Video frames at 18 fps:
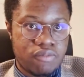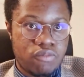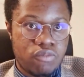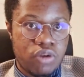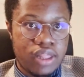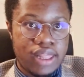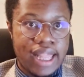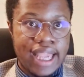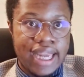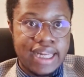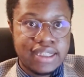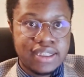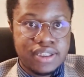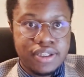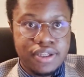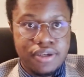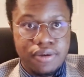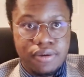
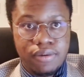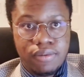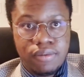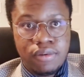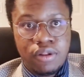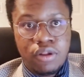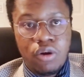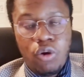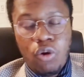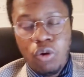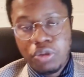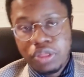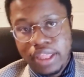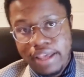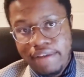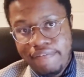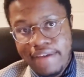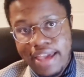related to
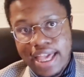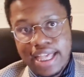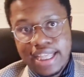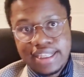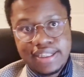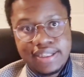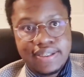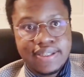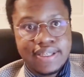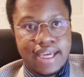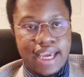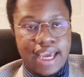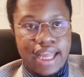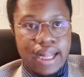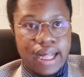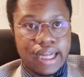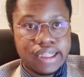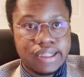OnlyFans
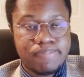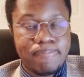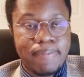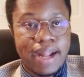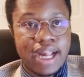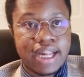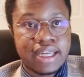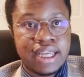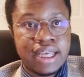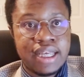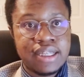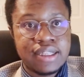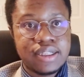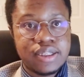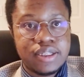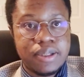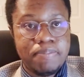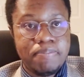and expect
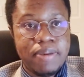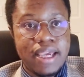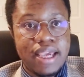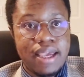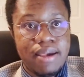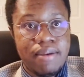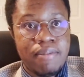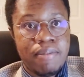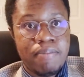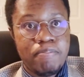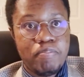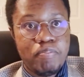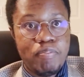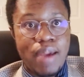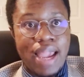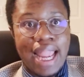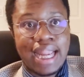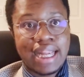to be
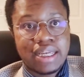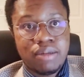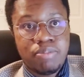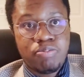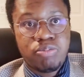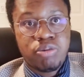banked